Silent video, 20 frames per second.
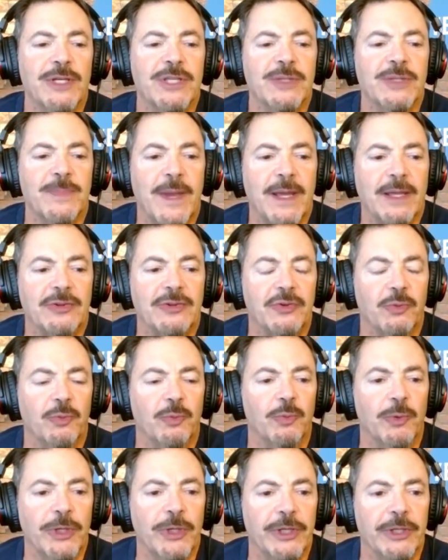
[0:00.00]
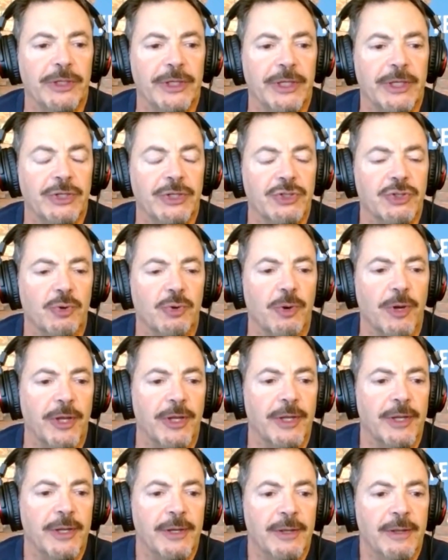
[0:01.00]
expect to really
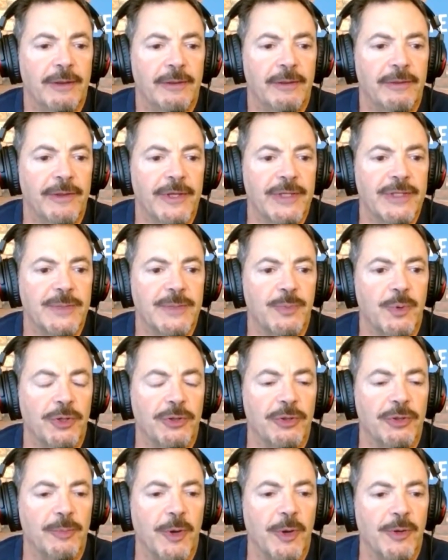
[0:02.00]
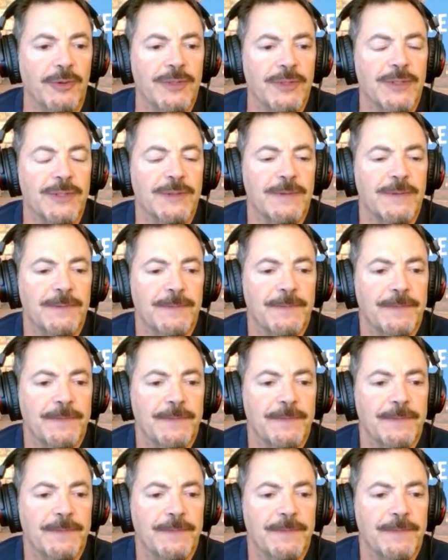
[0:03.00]
enjoy this book the most?